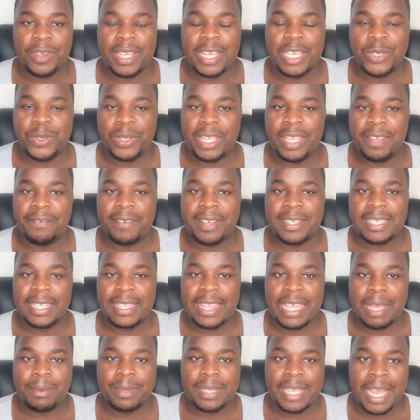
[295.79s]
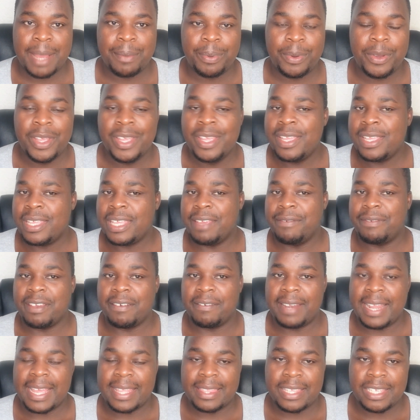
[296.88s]
Don't forget to give us a thumbs up
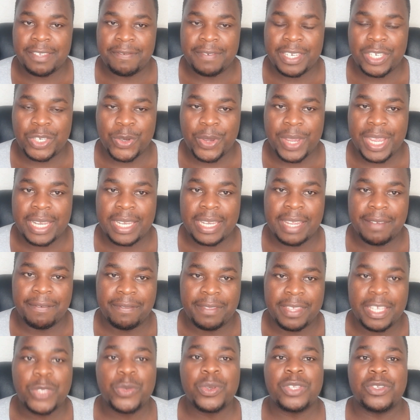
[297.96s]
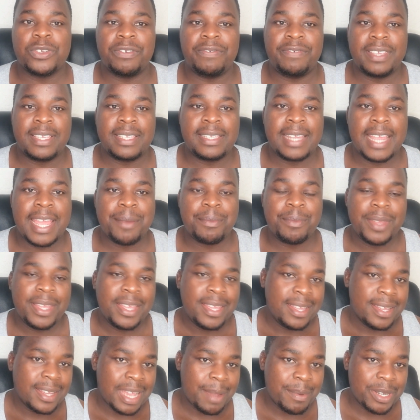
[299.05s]
If you have liked this video and if this was your first
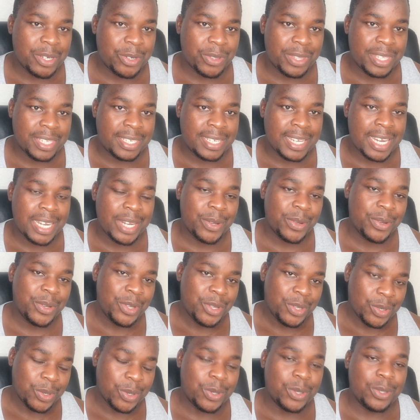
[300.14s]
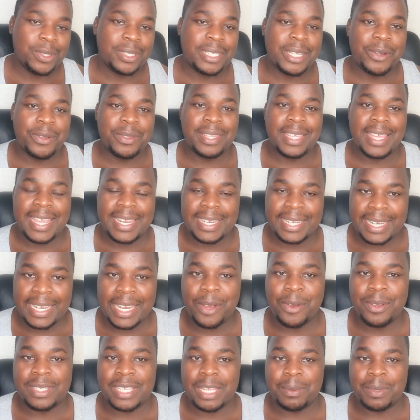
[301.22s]
time coming to this channel, go down there
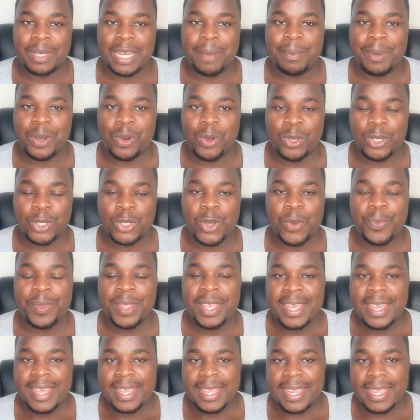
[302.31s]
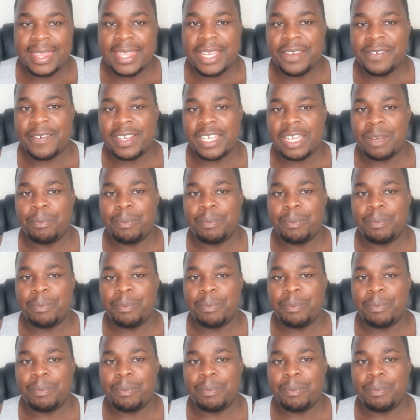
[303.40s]
and click on subscribe, and also hit